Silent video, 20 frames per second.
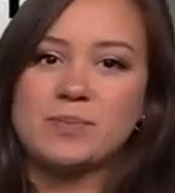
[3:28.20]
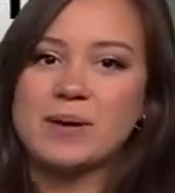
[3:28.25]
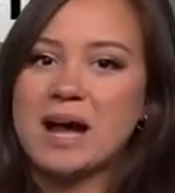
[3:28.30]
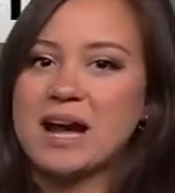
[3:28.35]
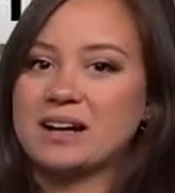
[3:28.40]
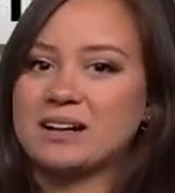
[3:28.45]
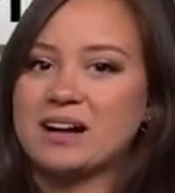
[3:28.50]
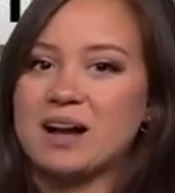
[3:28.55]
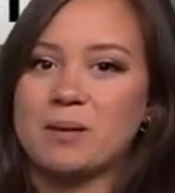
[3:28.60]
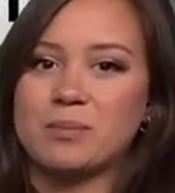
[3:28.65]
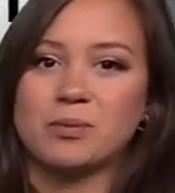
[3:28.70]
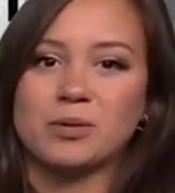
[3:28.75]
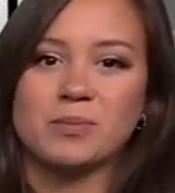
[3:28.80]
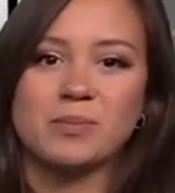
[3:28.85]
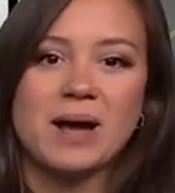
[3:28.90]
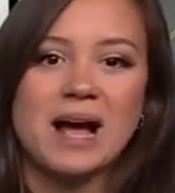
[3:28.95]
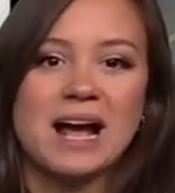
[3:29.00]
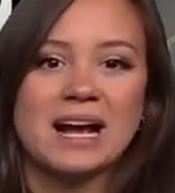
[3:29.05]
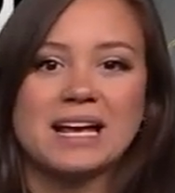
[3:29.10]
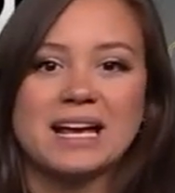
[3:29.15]
it back up. We're
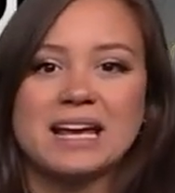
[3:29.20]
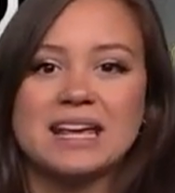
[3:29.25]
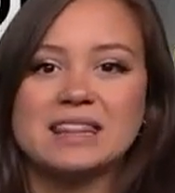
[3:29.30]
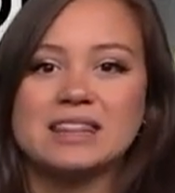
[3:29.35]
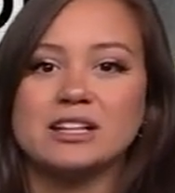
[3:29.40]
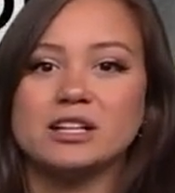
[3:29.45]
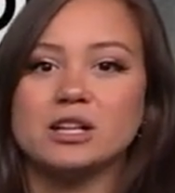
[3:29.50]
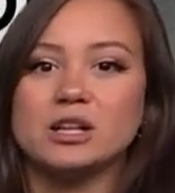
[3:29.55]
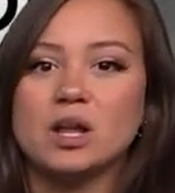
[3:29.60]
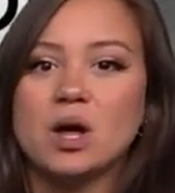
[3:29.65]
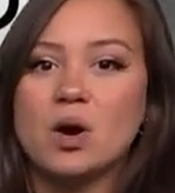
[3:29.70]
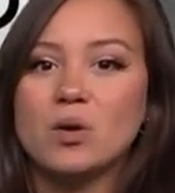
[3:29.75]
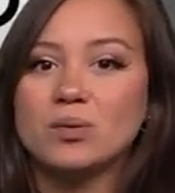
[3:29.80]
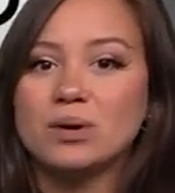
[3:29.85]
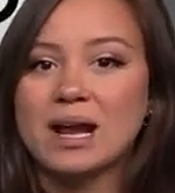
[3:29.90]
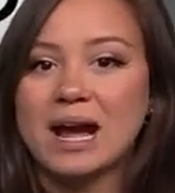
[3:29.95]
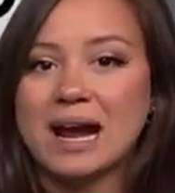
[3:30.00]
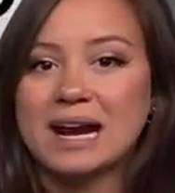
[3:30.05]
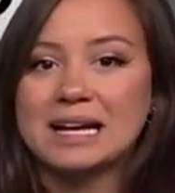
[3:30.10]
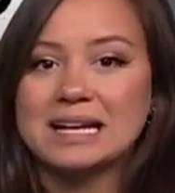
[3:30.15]
back in the low
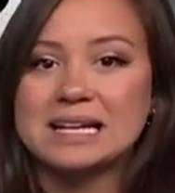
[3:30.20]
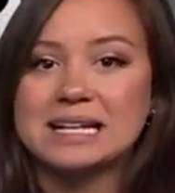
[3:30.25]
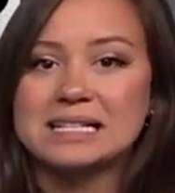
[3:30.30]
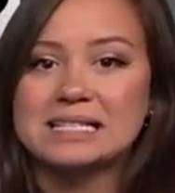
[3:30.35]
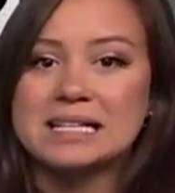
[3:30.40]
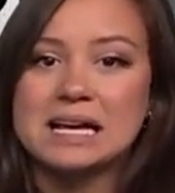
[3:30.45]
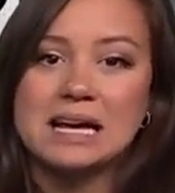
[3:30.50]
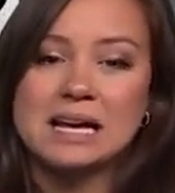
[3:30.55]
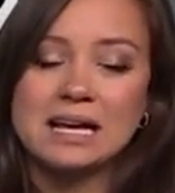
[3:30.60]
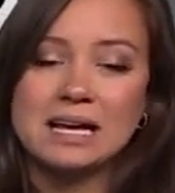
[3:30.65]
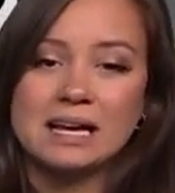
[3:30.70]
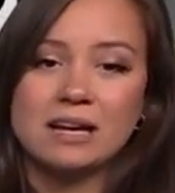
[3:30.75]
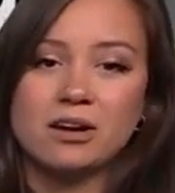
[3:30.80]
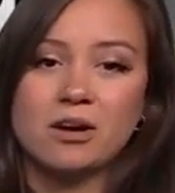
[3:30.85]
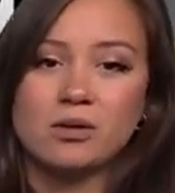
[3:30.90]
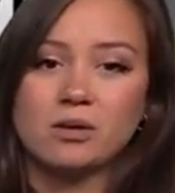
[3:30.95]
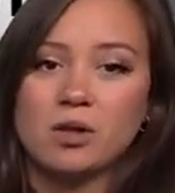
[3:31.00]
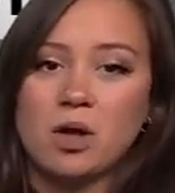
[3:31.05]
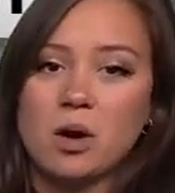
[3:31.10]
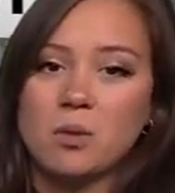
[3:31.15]
90s in
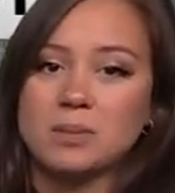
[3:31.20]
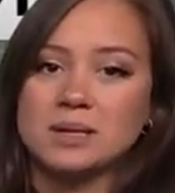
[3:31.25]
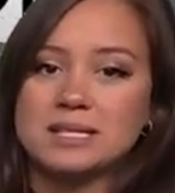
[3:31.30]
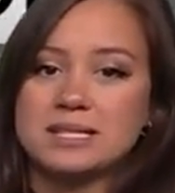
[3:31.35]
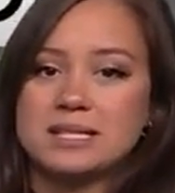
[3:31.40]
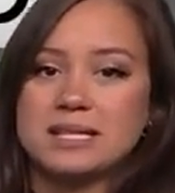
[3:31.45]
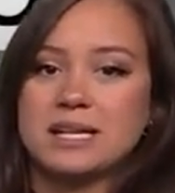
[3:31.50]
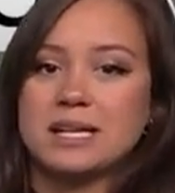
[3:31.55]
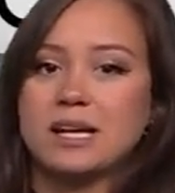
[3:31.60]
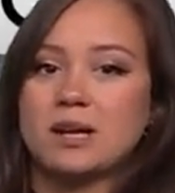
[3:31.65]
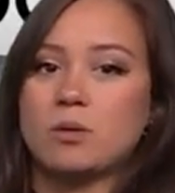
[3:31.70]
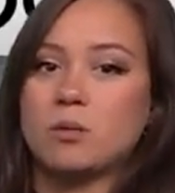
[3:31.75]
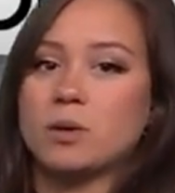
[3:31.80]
Oklahoma City.